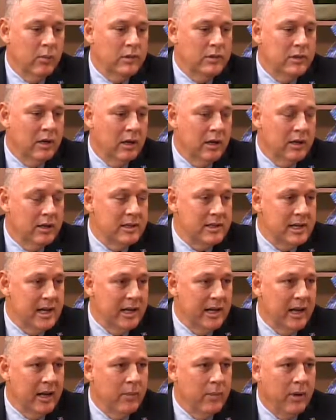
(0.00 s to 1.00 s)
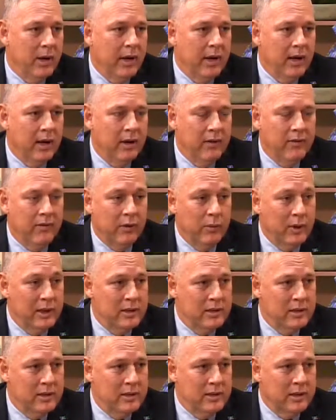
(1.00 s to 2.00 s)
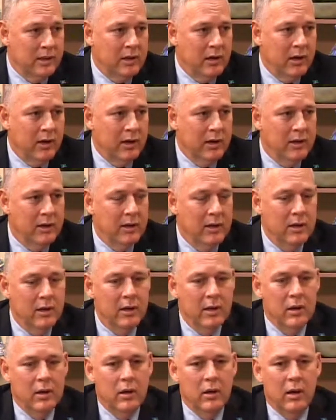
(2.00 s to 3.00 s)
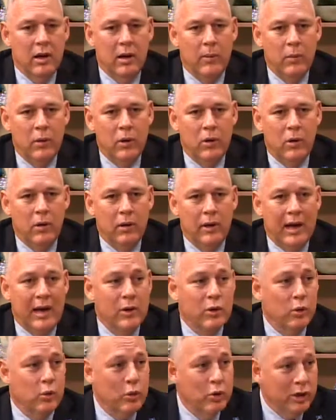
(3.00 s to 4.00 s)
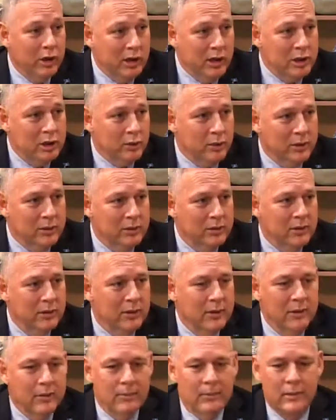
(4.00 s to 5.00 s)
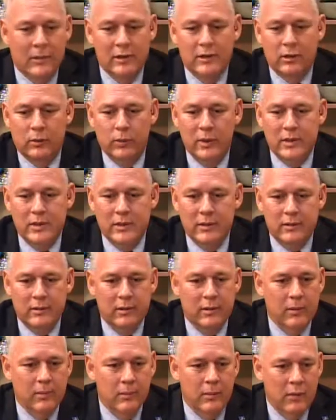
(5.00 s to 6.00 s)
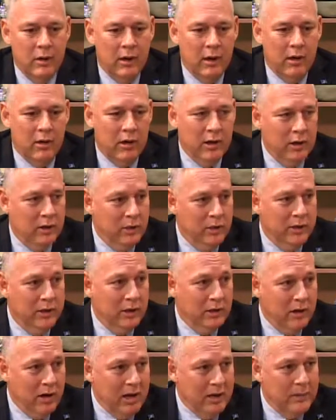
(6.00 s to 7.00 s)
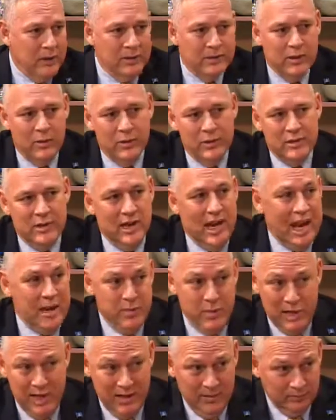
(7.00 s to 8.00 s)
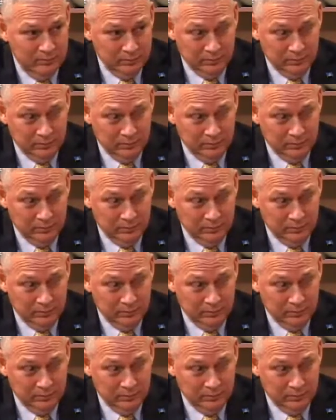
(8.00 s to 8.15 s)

was done on the CNN by Fareed Zakari called "How to Ruin a Country." There's a recent article in The Economist. There was an AP